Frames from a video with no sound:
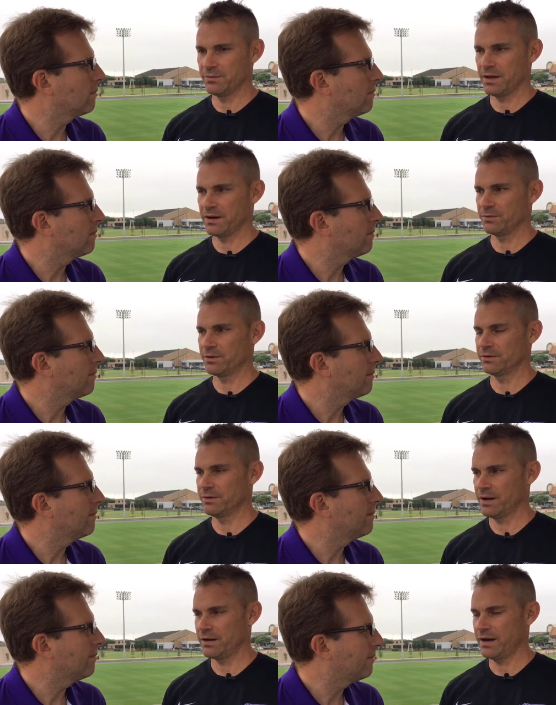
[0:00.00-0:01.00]
Speaker 1: we had, a real,
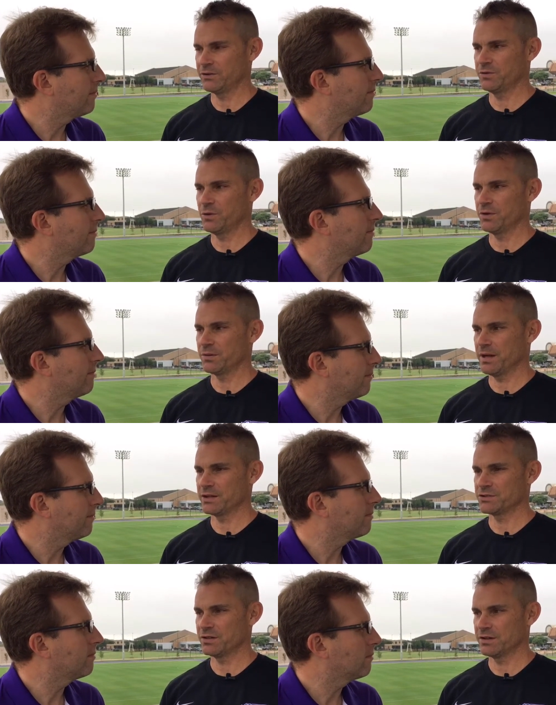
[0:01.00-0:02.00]
we had our hands full with them
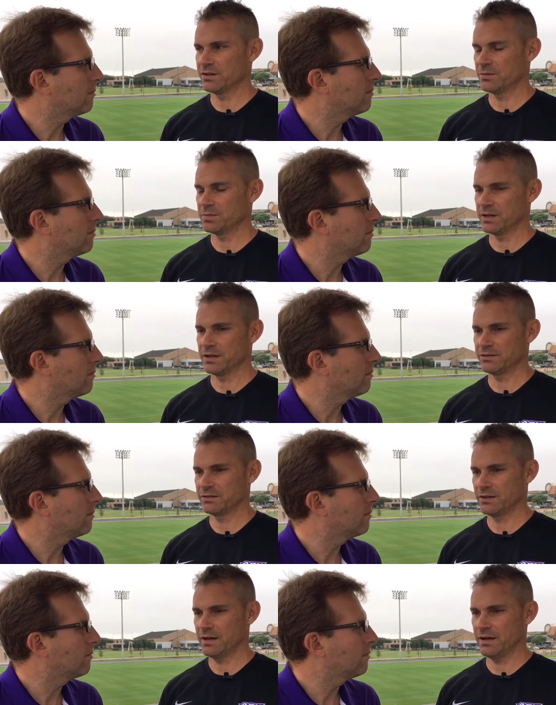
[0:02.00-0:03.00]
last year at their
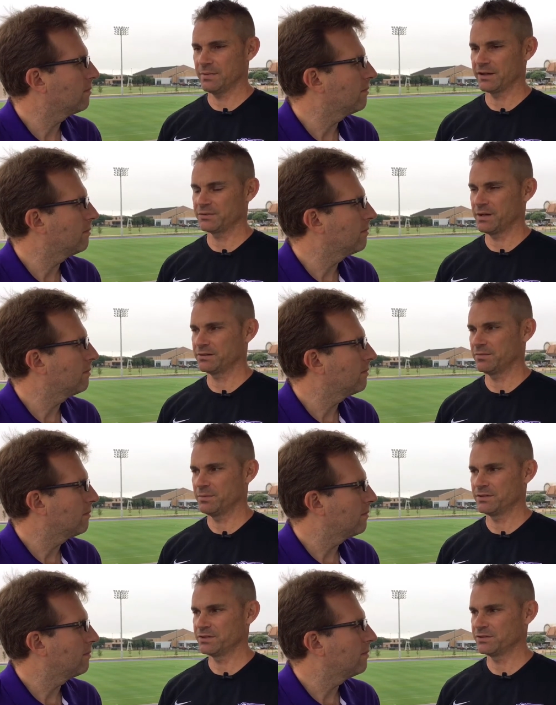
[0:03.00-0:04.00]
place. Um, I expect them to
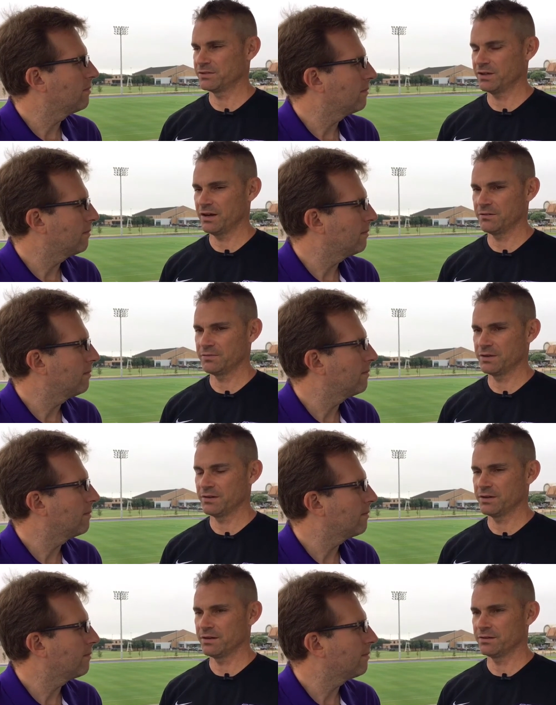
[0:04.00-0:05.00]
be just as tough. You
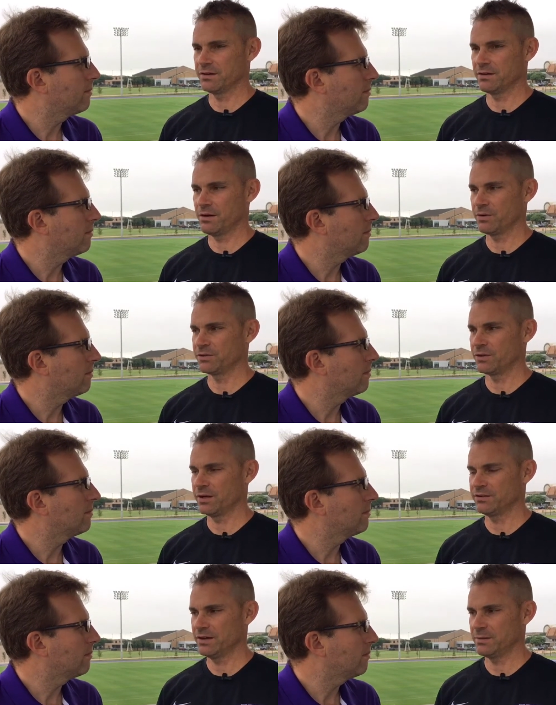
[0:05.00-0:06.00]
know, they're, they're always a
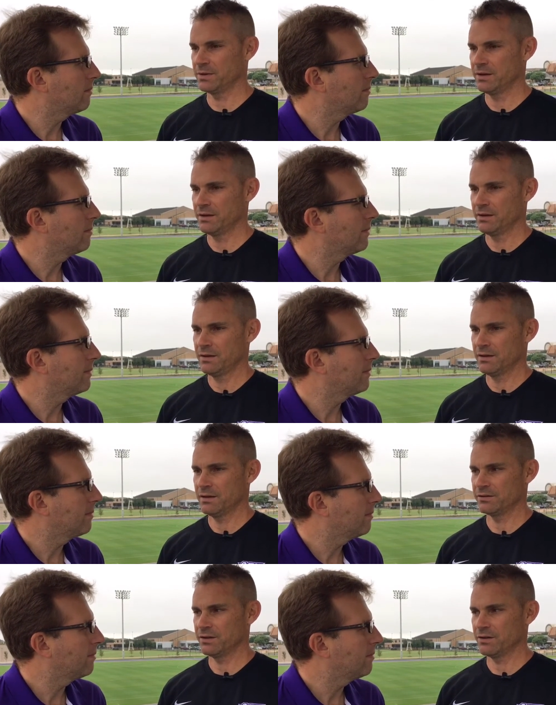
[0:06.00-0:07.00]
great team.
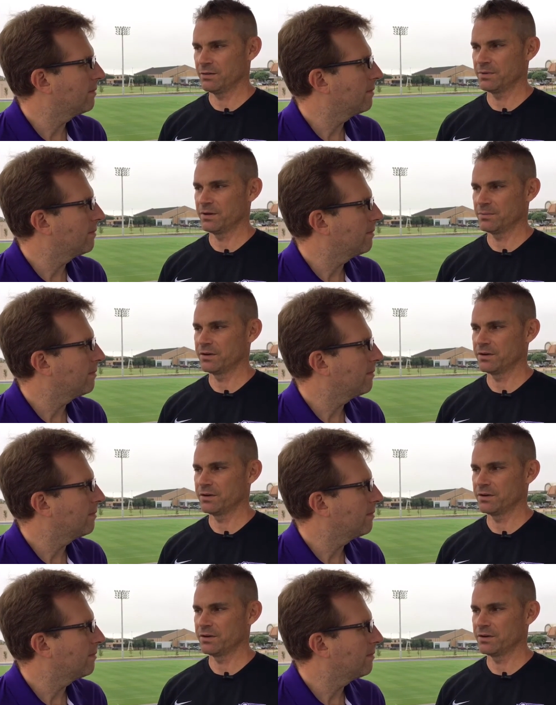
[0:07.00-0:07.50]
And I said it'll, it'll be a